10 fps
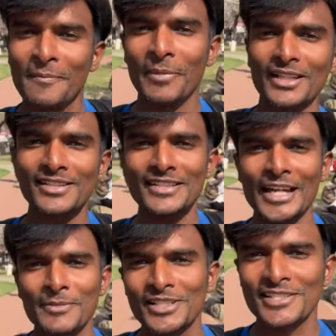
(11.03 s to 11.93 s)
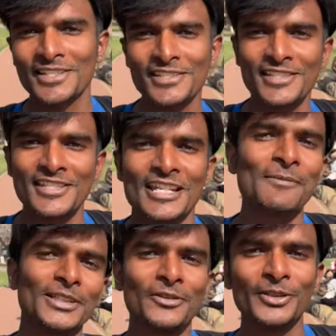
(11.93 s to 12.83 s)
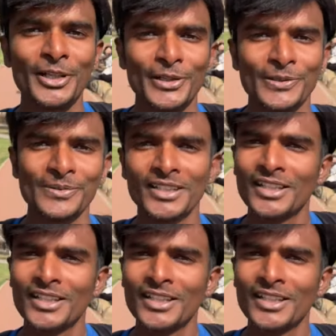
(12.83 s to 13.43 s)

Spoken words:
But this can be discussed in some other video.